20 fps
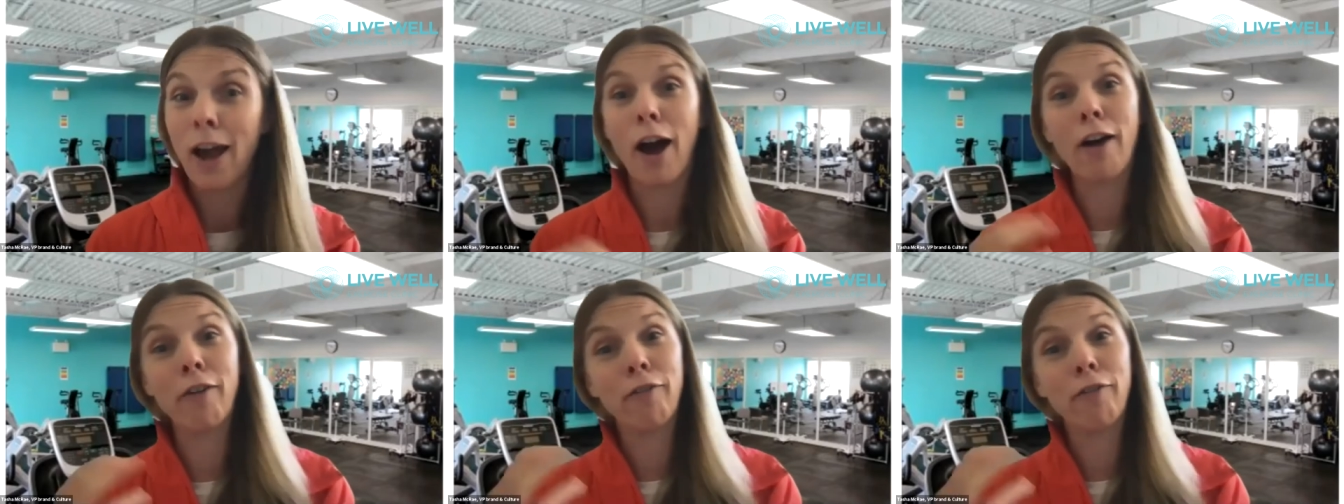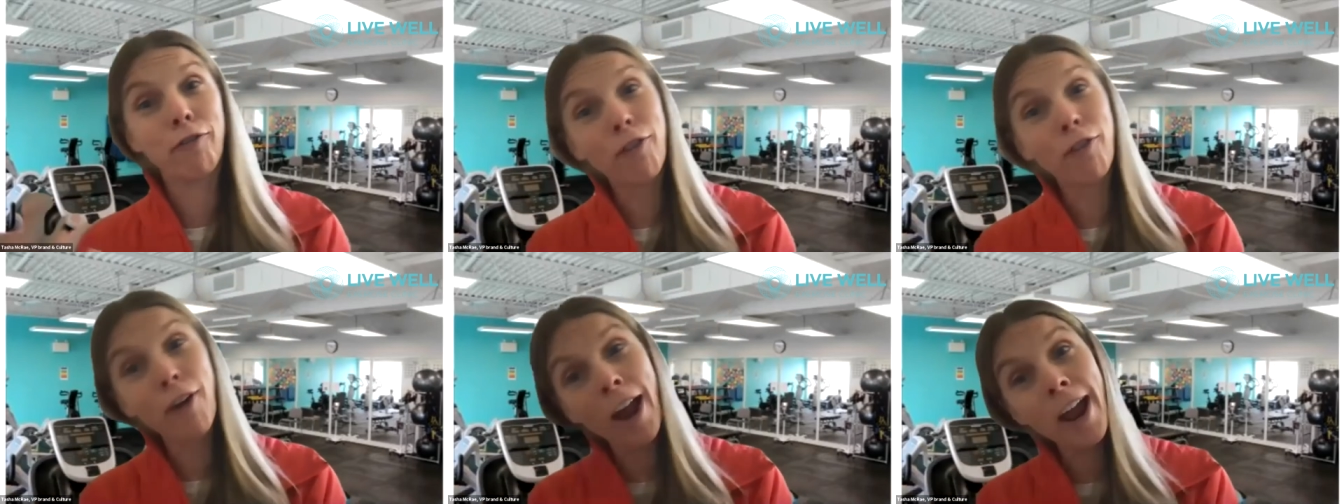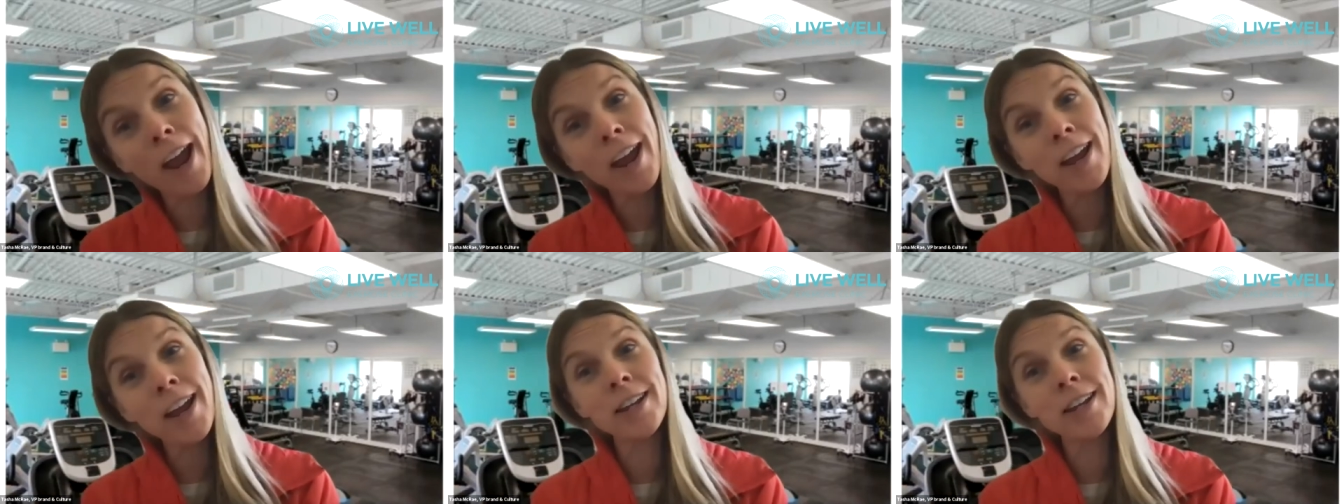a
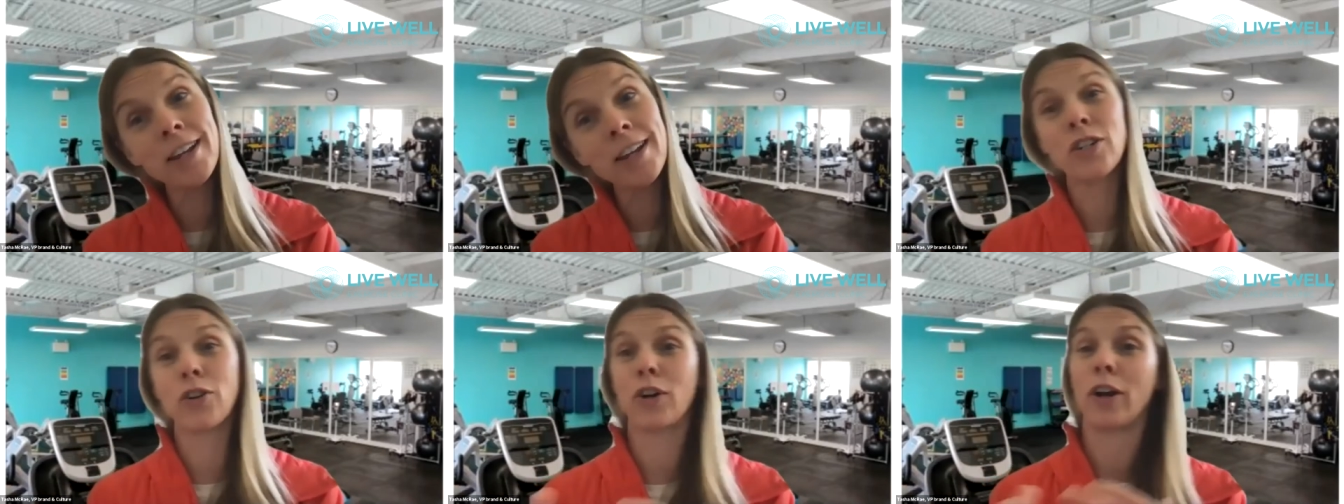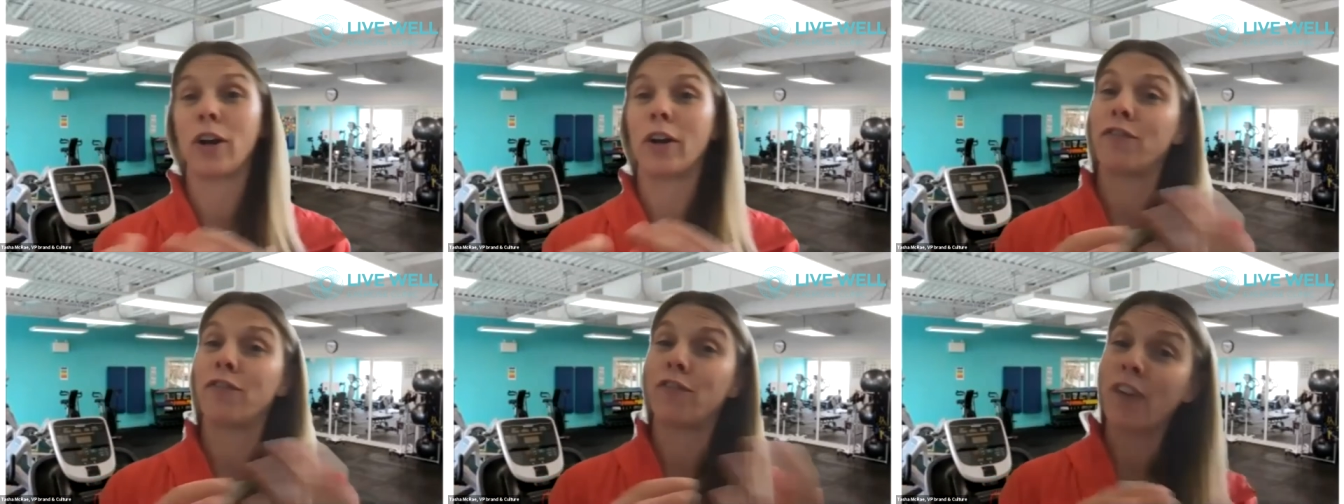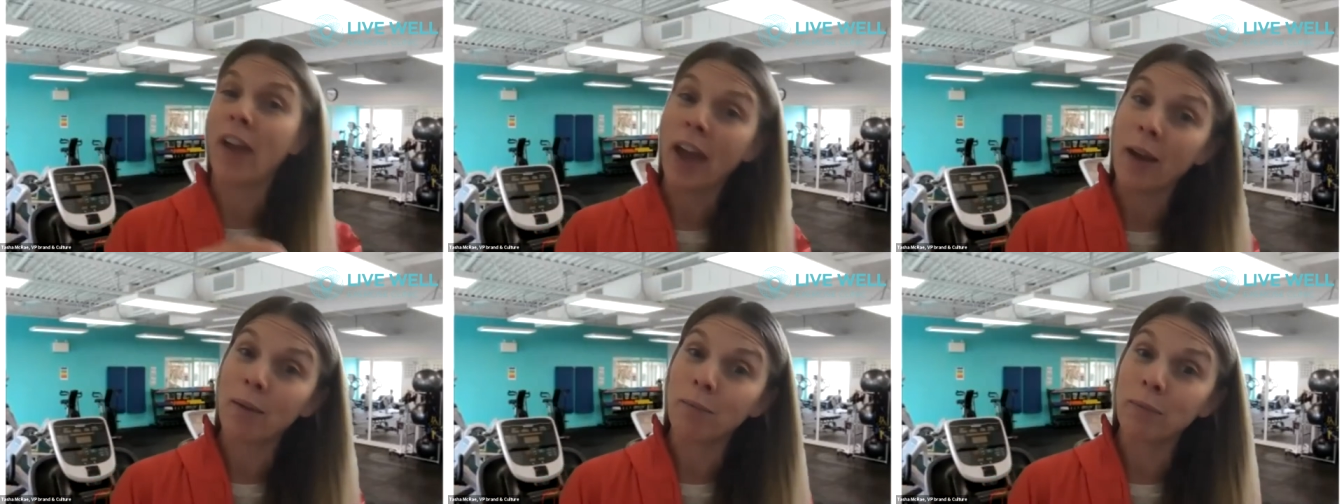friend or a
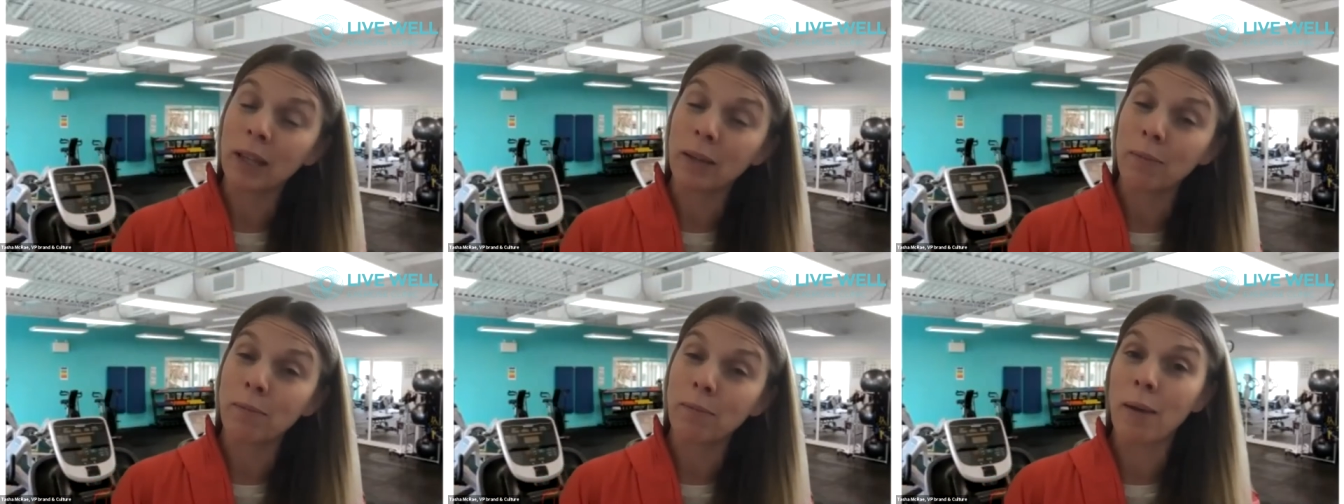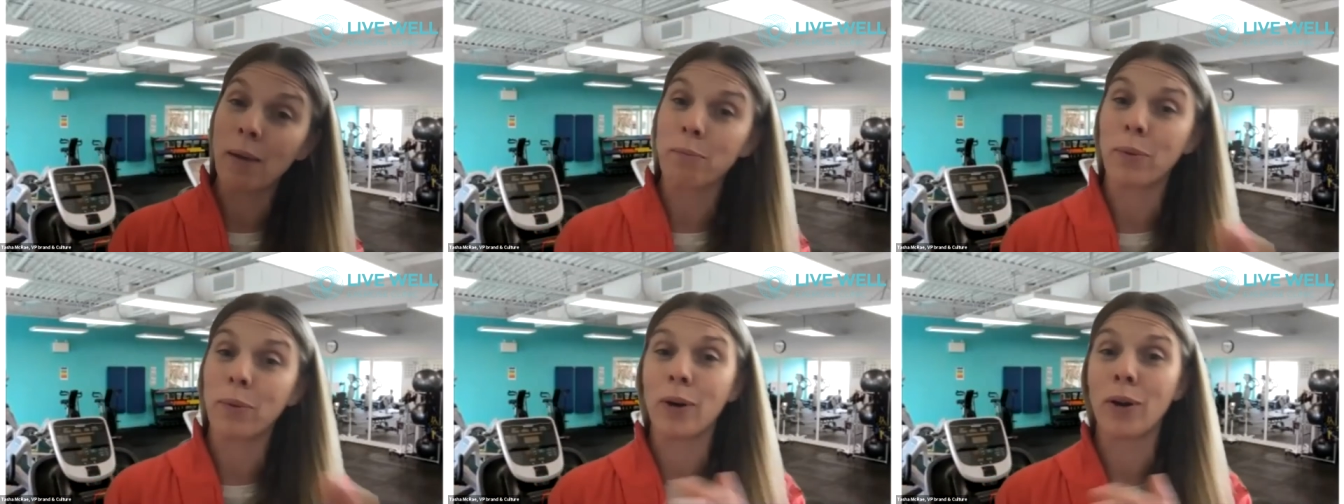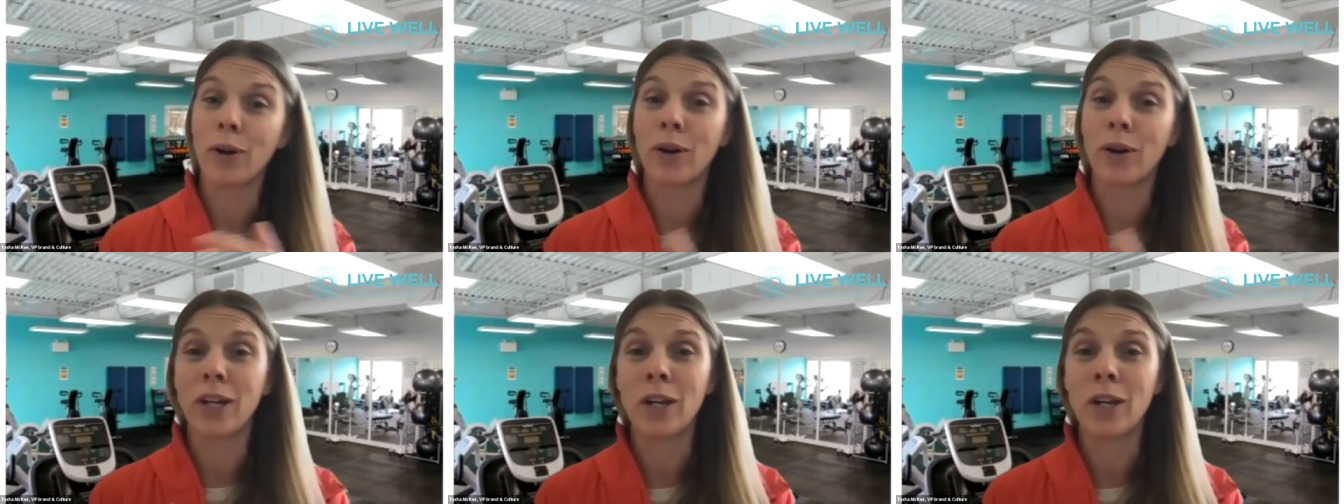family
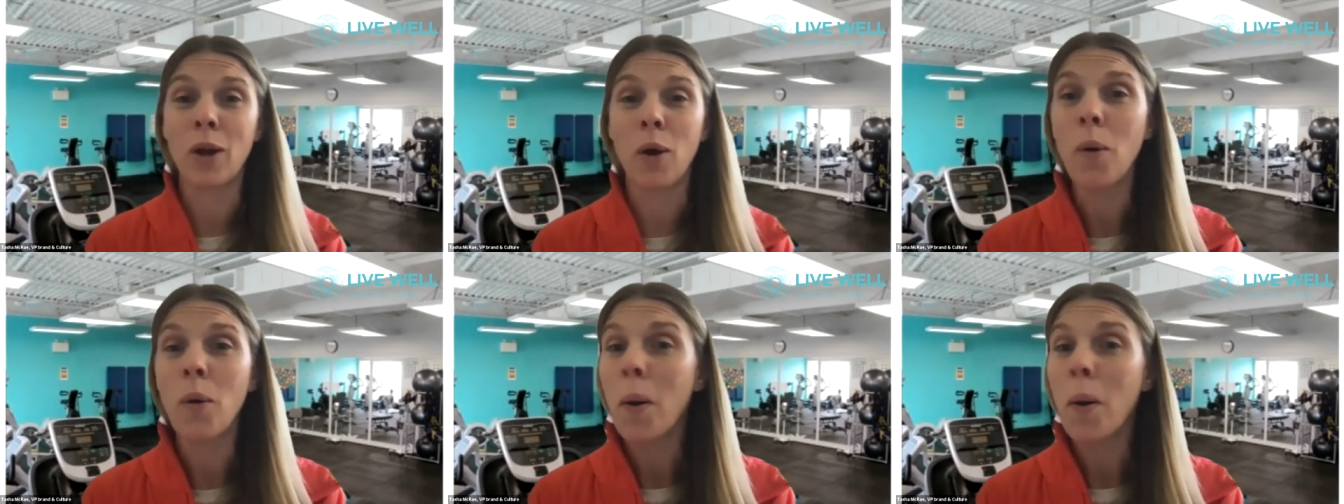member, you know,